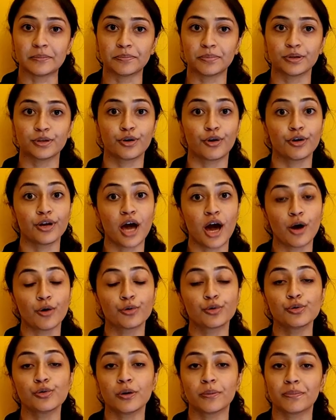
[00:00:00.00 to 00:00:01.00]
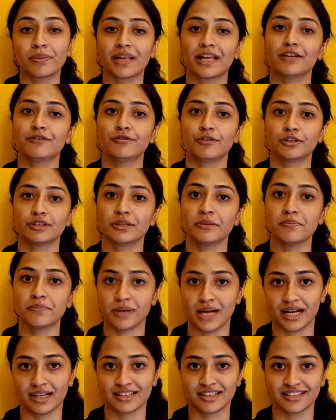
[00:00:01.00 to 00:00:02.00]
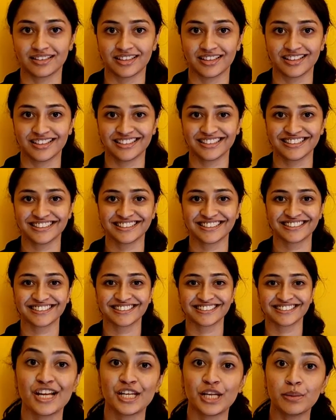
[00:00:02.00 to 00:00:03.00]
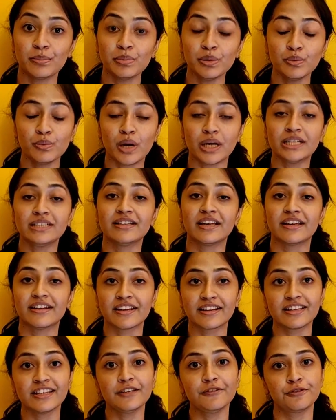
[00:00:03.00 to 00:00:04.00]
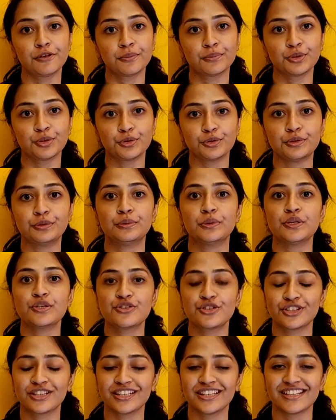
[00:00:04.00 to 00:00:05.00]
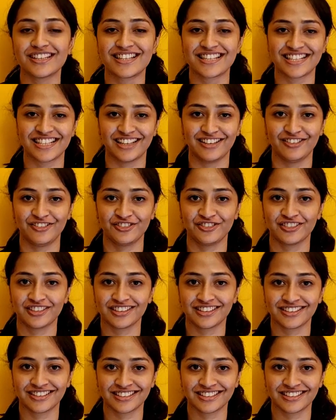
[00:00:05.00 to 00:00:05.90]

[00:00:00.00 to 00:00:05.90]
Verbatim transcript: deeper on how to apply for them practically. Number 1 directly from the university itself.